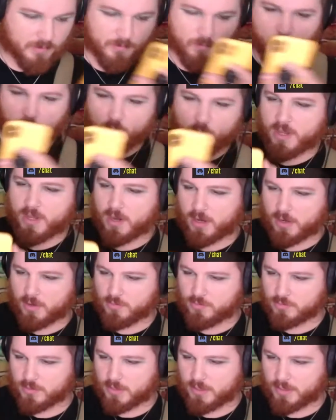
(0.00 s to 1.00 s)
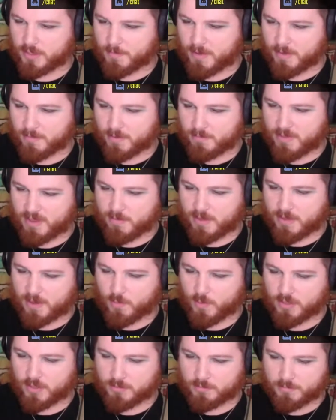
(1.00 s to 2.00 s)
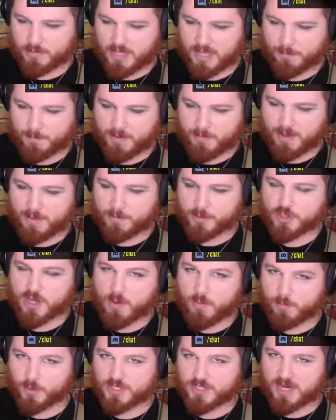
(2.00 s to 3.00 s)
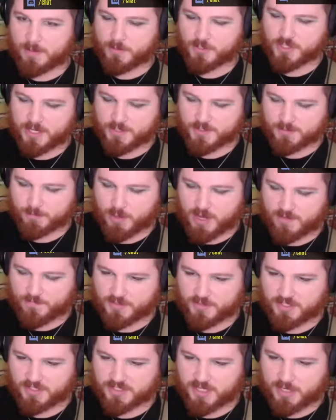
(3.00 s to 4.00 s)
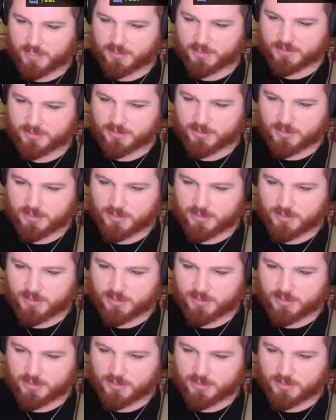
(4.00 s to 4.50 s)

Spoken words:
We are. Ooh, maybe I will. Maybe I'm gonna try one more time to change the privacy settings